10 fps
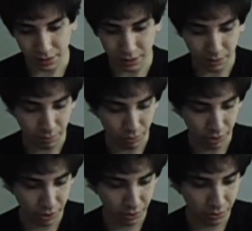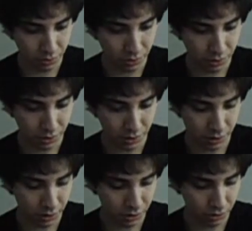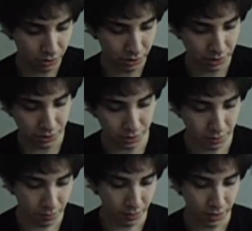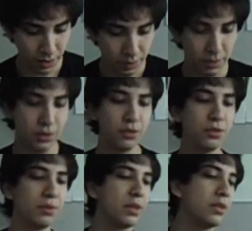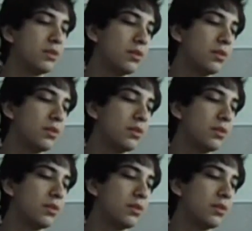like a break for drawing thing. But I also drew this.